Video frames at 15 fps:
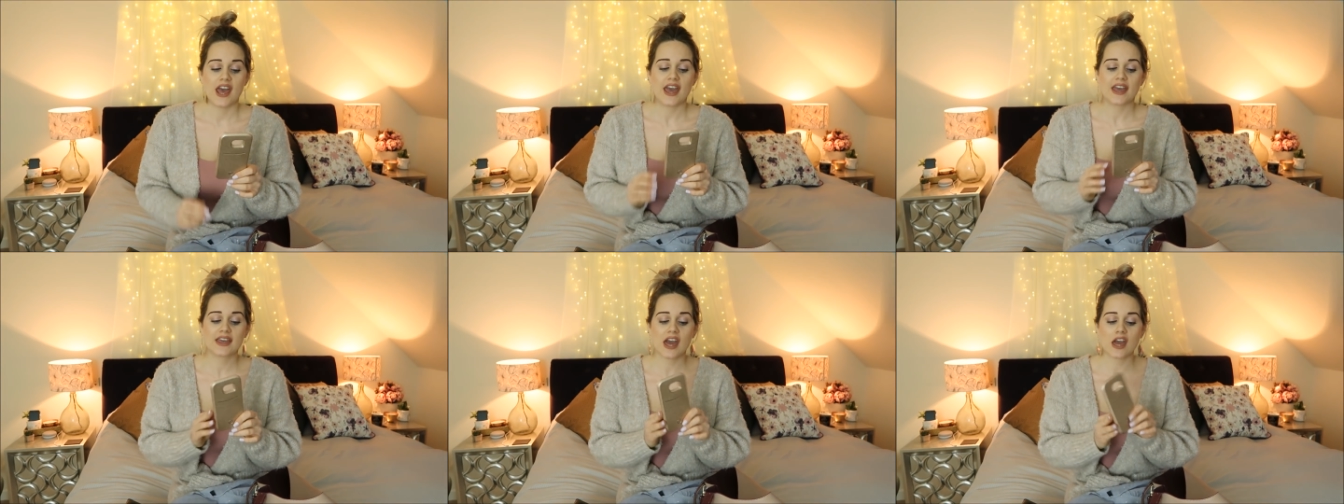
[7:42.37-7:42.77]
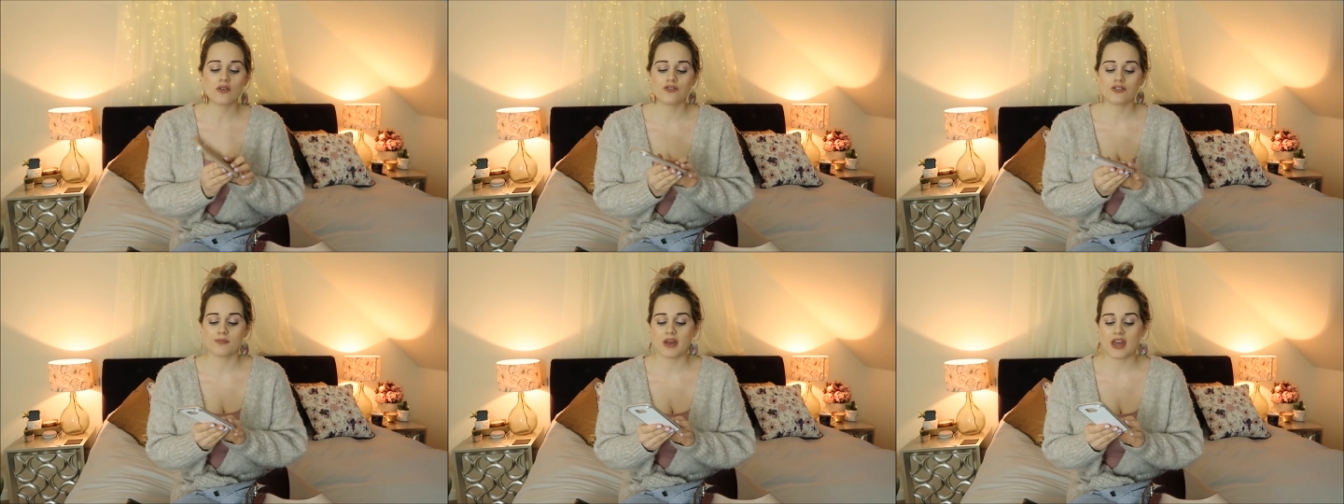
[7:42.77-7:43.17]
It
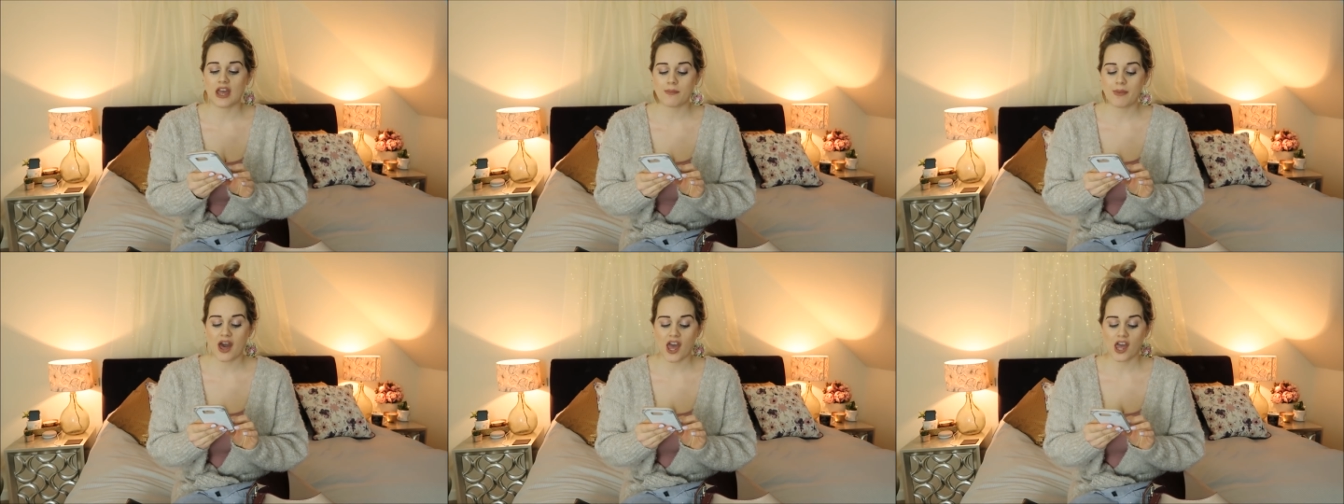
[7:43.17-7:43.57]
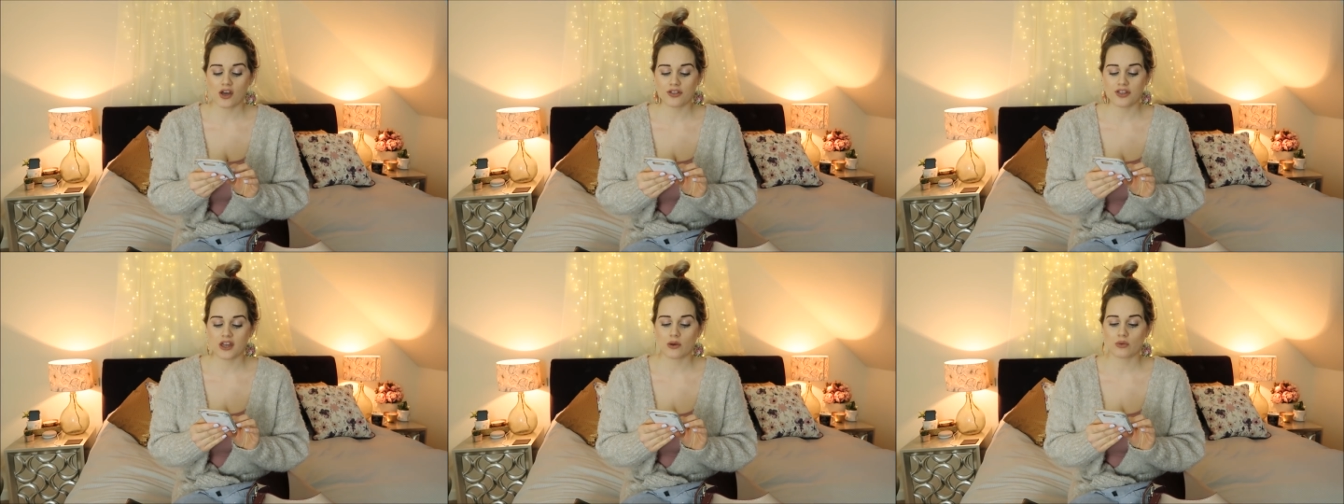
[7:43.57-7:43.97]
came from eBay, I
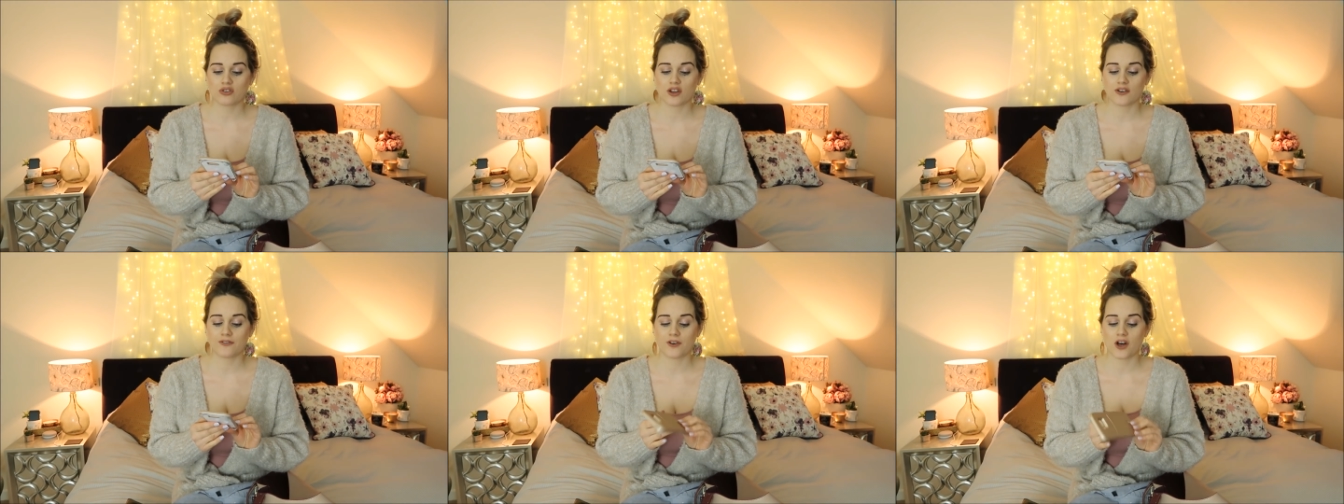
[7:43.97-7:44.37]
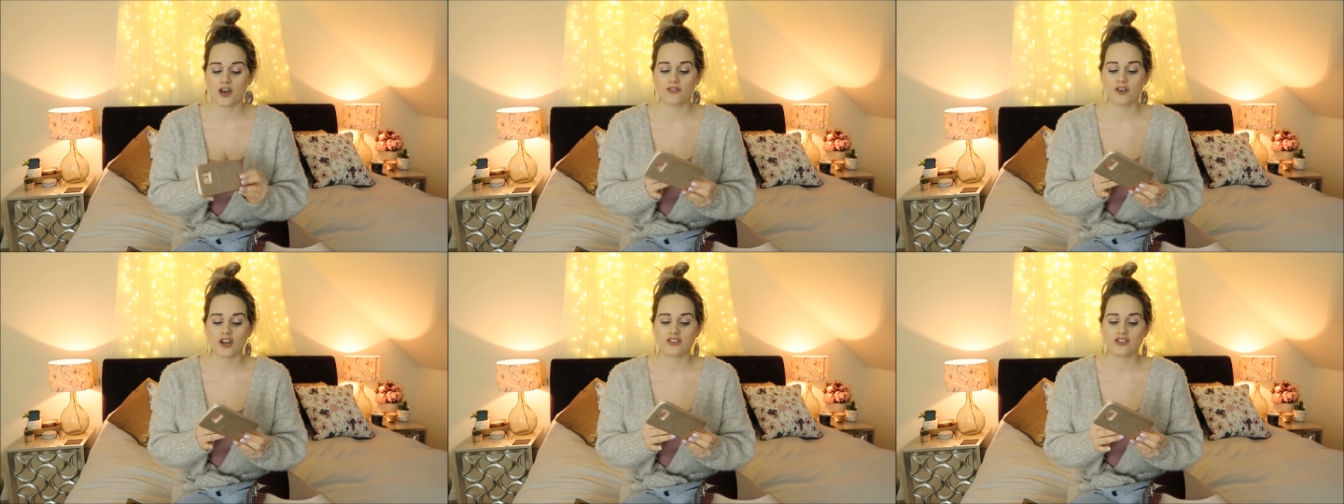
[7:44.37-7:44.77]
think it was like
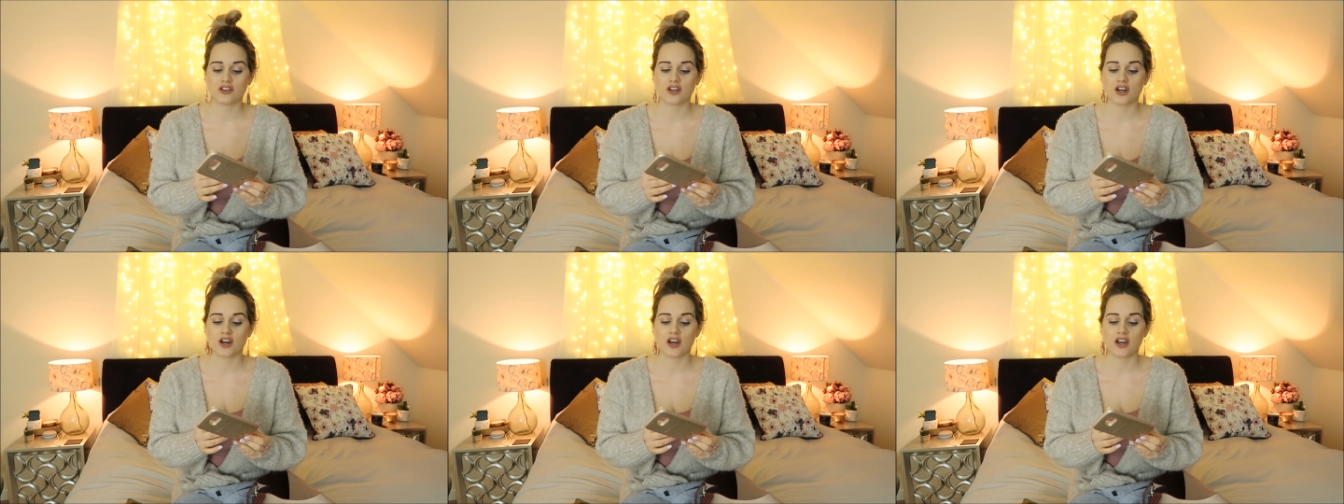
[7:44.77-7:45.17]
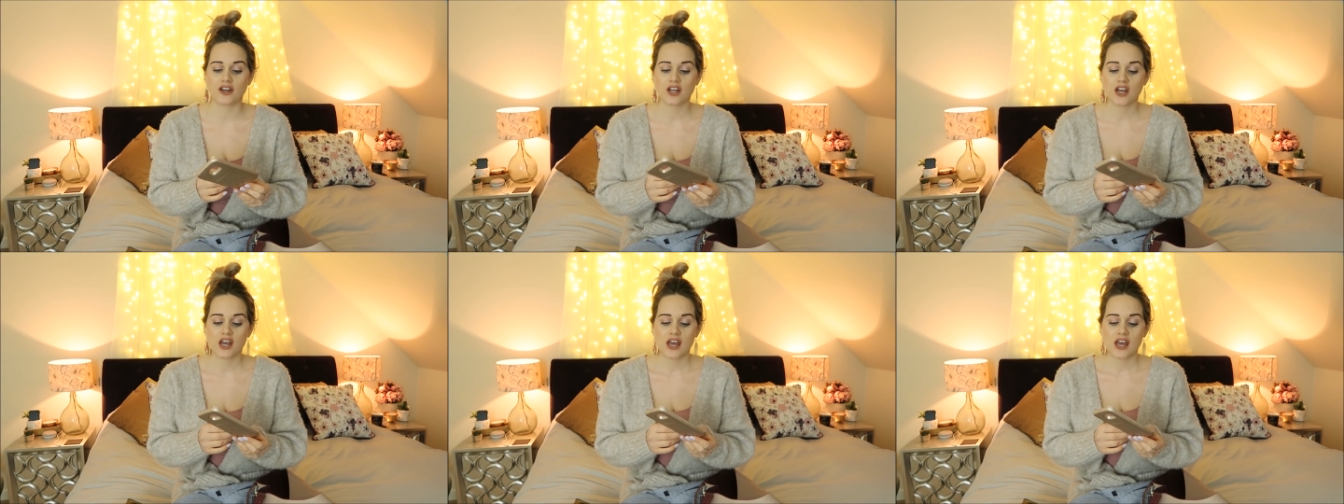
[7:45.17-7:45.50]
$5.99.